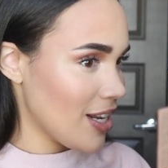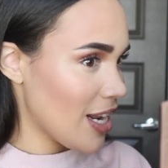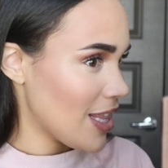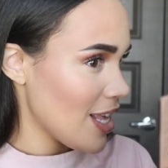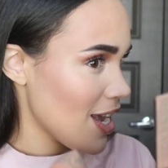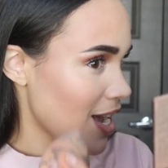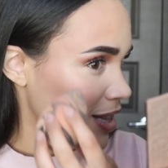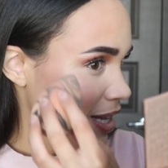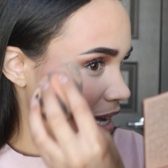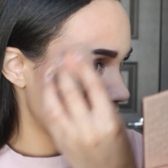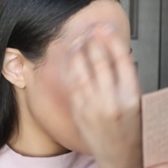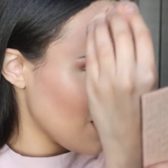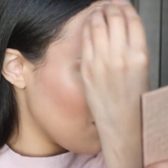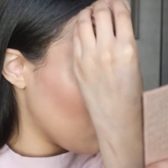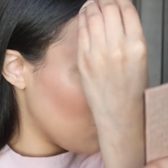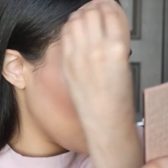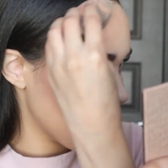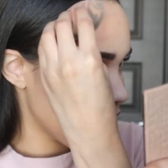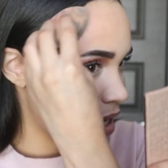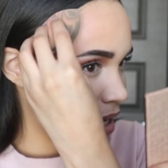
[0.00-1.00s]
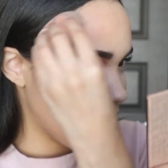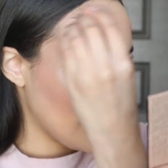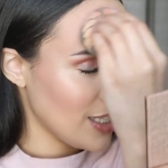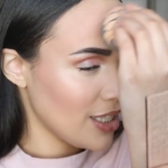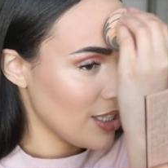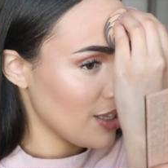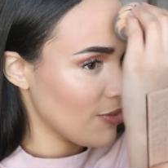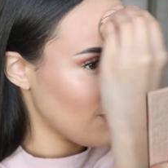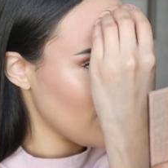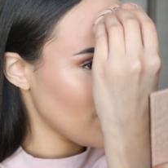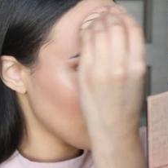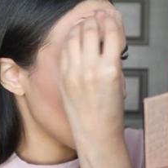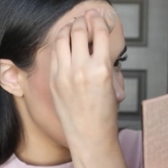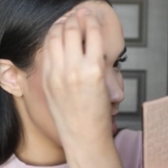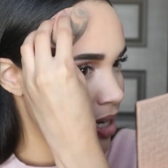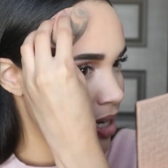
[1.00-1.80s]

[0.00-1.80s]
I think I like it more than I liked it the first